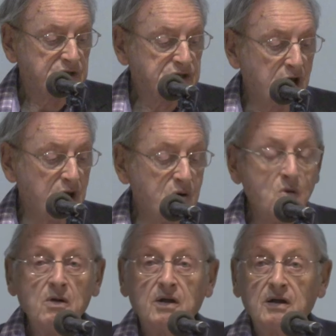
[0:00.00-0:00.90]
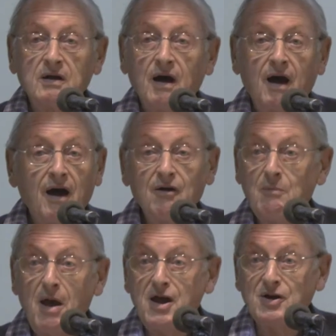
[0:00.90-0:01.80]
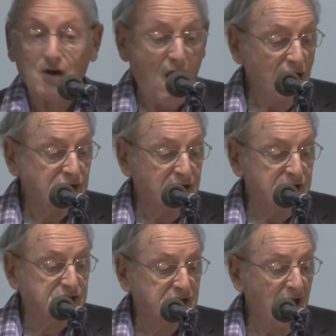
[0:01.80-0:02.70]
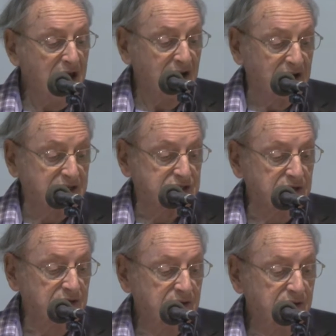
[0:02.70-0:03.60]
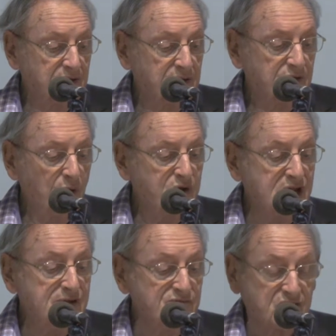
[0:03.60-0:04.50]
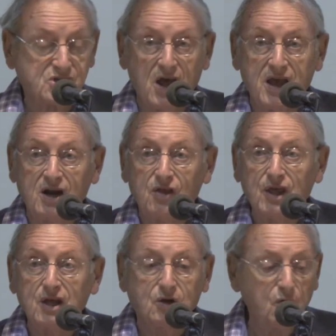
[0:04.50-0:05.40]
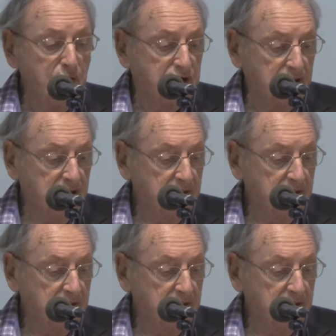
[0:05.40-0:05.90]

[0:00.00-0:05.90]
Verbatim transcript: So I remained utterly silent, not even saying anything good.